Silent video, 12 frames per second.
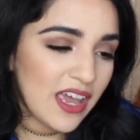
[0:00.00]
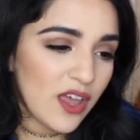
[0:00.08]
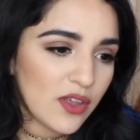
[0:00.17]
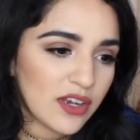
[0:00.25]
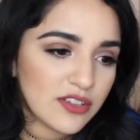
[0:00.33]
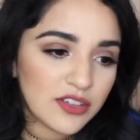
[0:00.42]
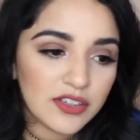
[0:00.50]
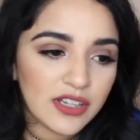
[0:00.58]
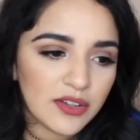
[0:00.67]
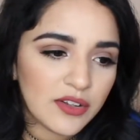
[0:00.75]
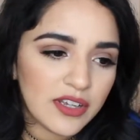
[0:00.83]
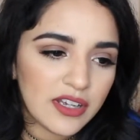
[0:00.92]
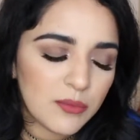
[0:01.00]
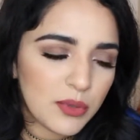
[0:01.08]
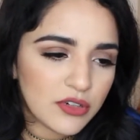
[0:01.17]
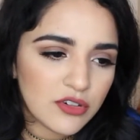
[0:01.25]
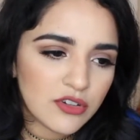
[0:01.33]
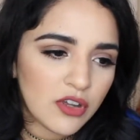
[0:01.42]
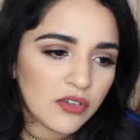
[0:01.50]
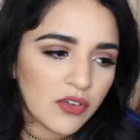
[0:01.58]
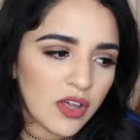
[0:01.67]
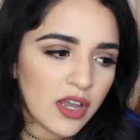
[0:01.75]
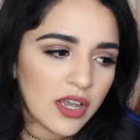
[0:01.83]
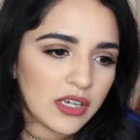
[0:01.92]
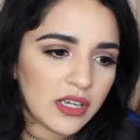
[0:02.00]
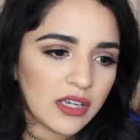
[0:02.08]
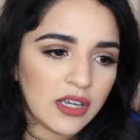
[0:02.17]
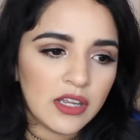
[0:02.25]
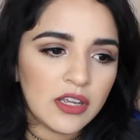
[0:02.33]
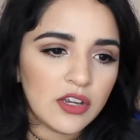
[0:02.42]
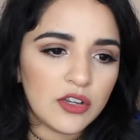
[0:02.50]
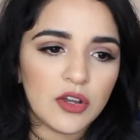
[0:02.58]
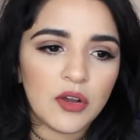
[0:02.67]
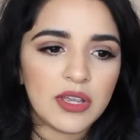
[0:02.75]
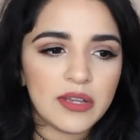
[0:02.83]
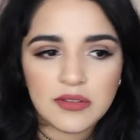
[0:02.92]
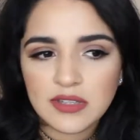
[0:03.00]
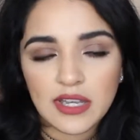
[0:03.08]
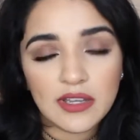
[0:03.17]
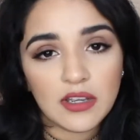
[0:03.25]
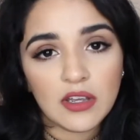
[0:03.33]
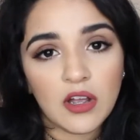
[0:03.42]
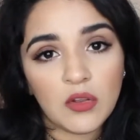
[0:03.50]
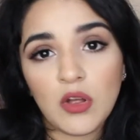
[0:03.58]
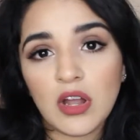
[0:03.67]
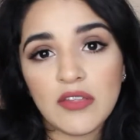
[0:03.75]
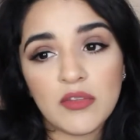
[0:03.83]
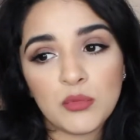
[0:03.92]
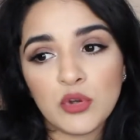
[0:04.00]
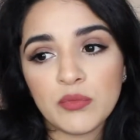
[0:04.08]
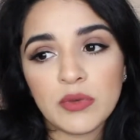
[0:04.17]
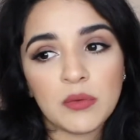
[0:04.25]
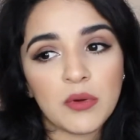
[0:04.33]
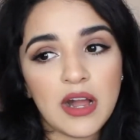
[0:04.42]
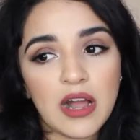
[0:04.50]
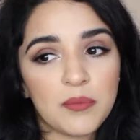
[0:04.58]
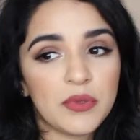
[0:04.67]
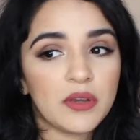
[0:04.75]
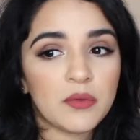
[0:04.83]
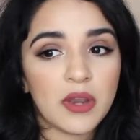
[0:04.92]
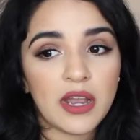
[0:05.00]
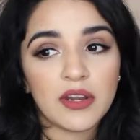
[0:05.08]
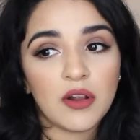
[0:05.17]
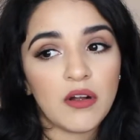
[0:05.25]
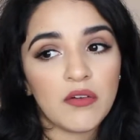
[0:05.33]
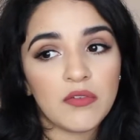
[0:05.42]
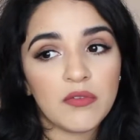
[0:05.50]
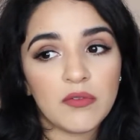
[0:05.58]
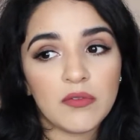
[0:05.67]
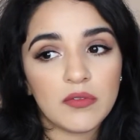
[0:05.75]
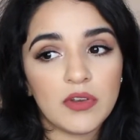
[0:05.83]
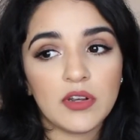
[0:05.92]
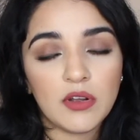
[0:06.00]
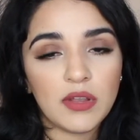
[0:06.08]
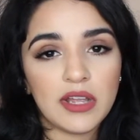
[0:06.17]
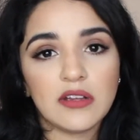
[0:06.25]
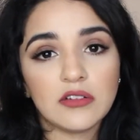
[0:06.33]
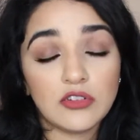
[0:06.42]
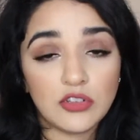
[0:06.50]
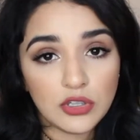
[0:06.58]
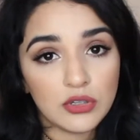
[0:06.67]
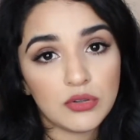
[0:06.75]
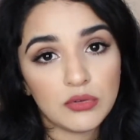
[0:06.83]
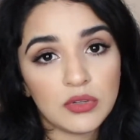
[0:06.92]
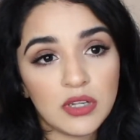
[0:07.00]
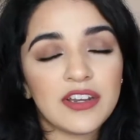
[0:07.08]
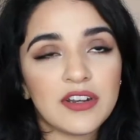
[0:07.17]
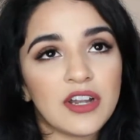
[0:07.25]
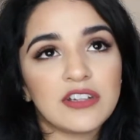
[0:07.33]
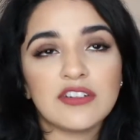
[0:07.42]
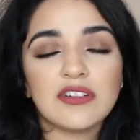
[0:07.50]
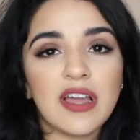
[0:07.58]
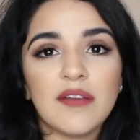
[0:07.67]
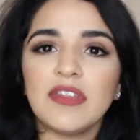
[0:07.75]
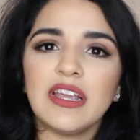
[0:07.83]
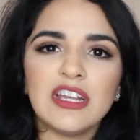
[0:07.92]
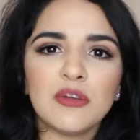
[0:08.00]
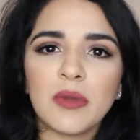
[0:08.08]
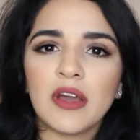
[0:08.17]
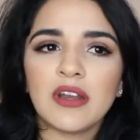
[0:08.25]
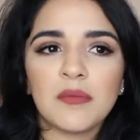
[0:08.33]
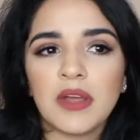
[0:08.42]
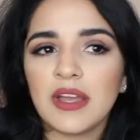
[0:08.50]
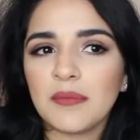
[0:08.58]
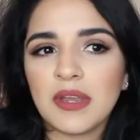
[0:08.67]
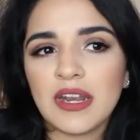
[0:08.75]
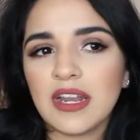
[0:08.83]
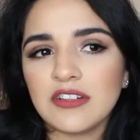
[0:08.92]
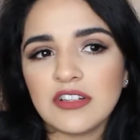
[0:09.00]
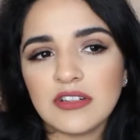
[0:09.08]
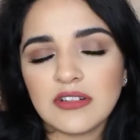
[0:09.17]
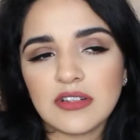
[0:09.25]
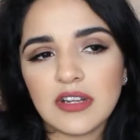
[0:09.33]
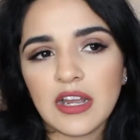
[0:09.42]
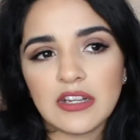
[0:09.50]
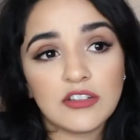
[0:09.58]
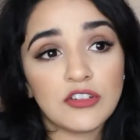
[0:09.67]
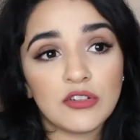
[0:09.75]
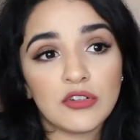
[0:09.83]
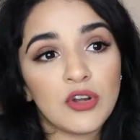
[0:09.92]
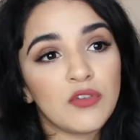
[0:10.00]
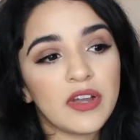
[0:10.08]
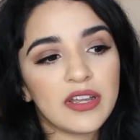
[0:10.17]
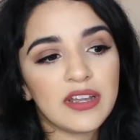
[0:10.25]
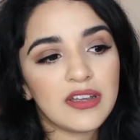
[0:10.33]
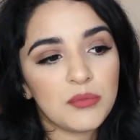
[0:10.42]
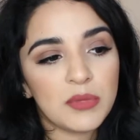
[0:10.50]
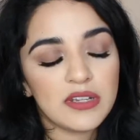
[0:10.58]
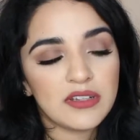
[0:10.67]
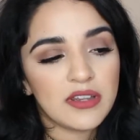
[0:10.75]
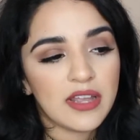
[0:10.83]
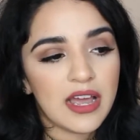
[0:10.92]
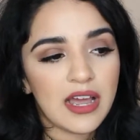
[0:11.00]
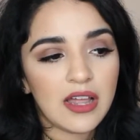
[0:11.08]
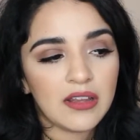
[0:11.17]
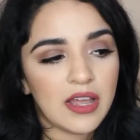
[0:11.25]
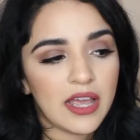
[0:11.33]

And I started looking at pictures online, and he was a lot of the movement will happen right off, soon. I just kept thinking about it. I'm man, I just don't know if I can commit to that.